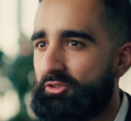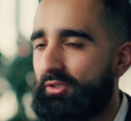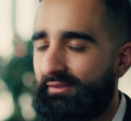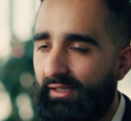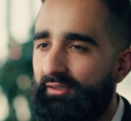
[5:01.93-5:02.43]

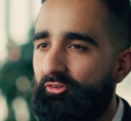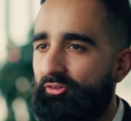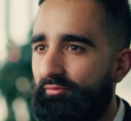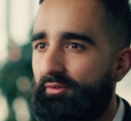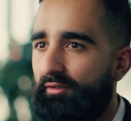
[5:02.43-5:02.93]
so that they can
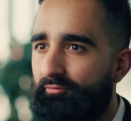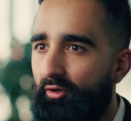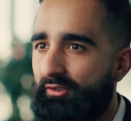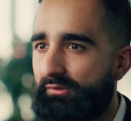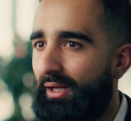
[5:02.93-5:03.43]
shift their
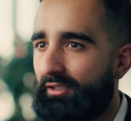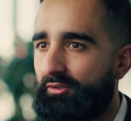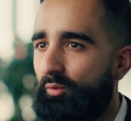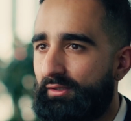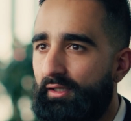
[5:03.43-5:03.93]
focus back
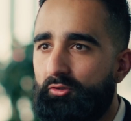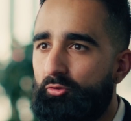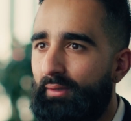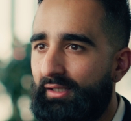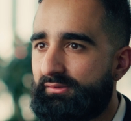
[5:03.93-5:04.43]
to what they
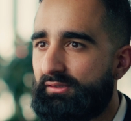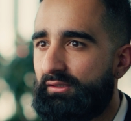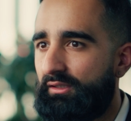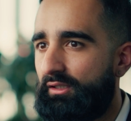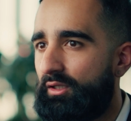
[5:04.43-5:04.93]
do best,
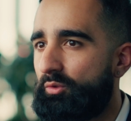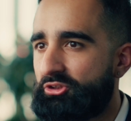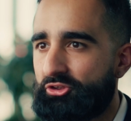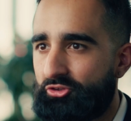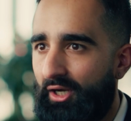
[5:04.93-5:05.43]

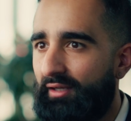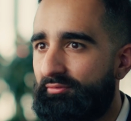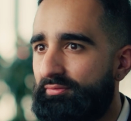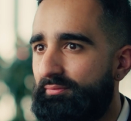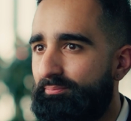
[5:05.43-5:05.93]
which is
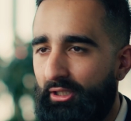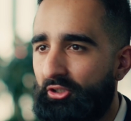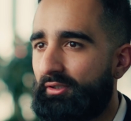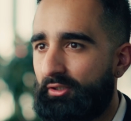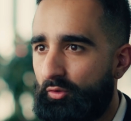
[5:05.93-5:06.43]
drive
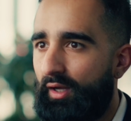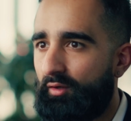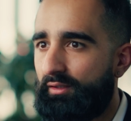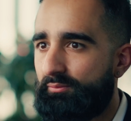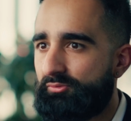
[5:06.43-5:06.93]
better clinical
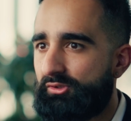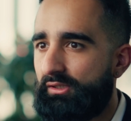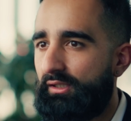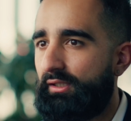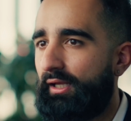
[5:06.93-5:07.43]
outcomes
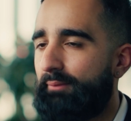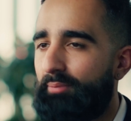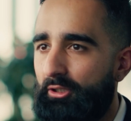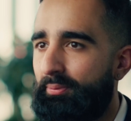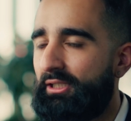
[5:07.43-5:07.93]
and
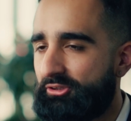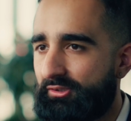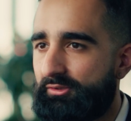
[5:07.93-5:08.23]
better patient